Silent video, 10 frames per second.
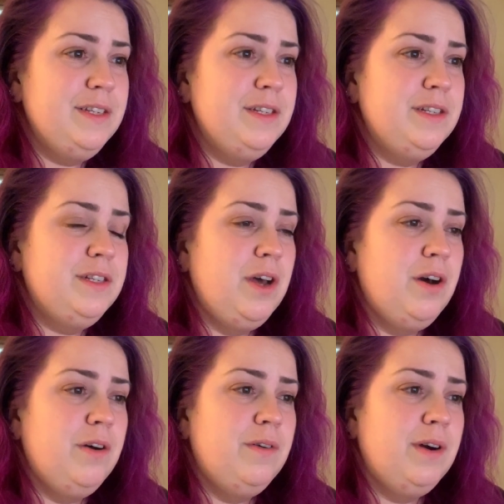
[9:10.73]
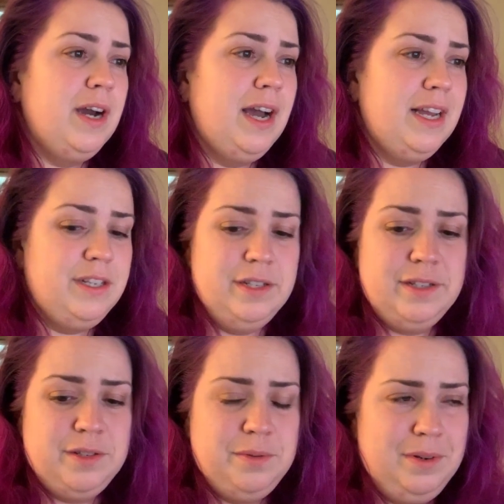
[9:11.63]
So I
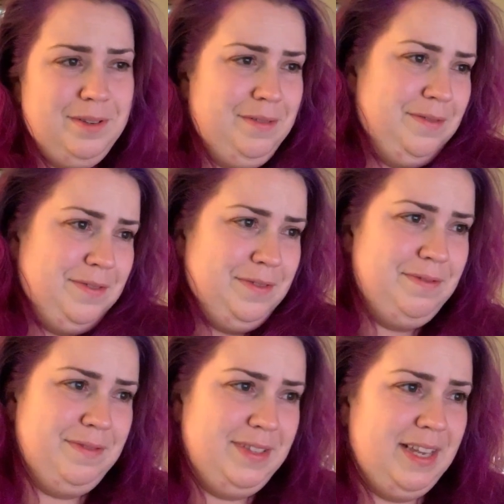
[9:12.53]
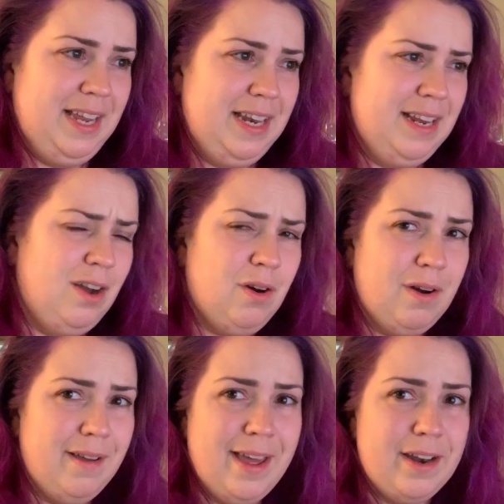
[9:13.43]
just sort of said, oh,
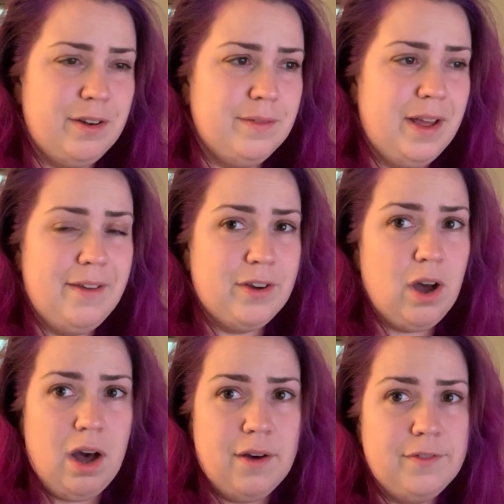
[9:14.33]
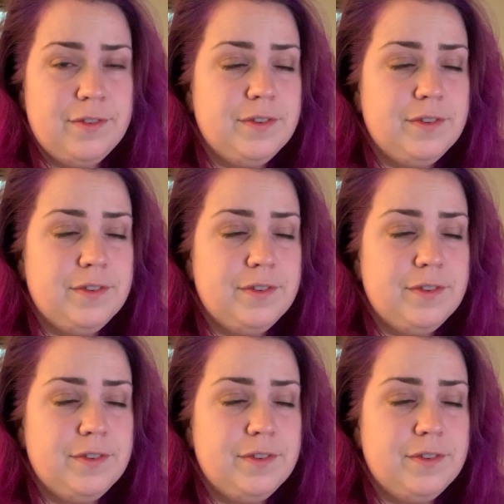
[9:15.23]
I have a cough.